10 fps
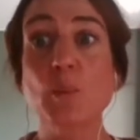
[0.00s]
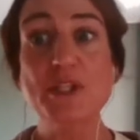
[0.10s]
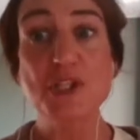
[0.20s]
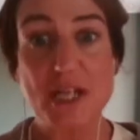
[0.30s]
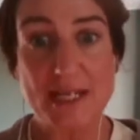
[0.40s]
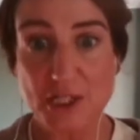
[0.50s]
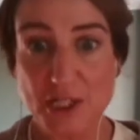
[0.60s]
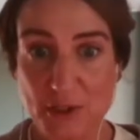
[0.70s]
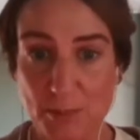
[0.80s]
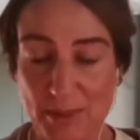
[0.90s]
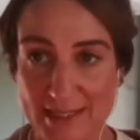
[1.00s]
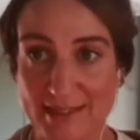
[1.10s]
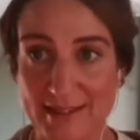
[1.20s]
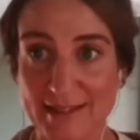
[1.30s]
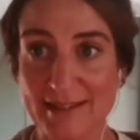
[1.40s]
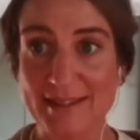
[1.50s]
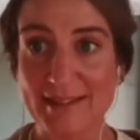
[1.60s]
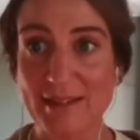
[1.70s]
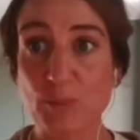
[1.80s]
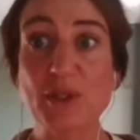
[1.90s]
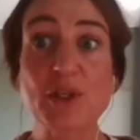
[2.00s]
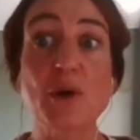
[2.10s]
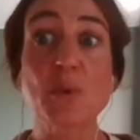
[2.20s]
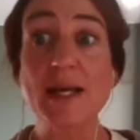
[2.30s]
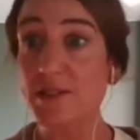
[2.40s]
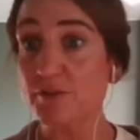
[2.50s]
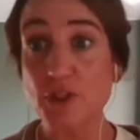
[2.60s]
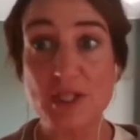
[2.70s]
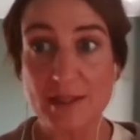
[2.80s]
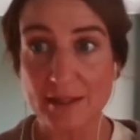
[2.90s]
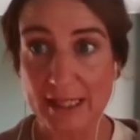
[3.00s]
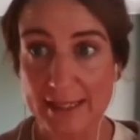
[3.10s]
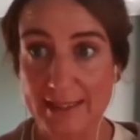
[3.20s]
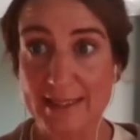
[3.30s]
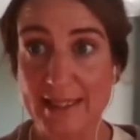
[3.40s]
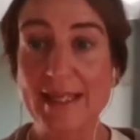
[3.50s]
when changing to plastic, we know as of today at least,